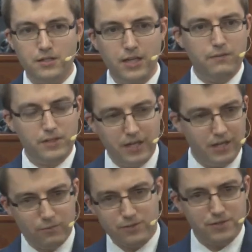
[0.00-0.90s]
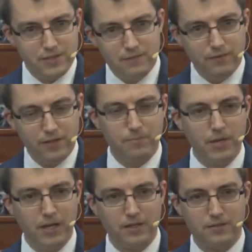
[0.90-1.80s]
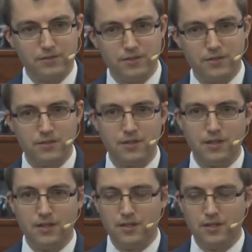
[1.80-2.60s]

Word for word: David can't receive them back to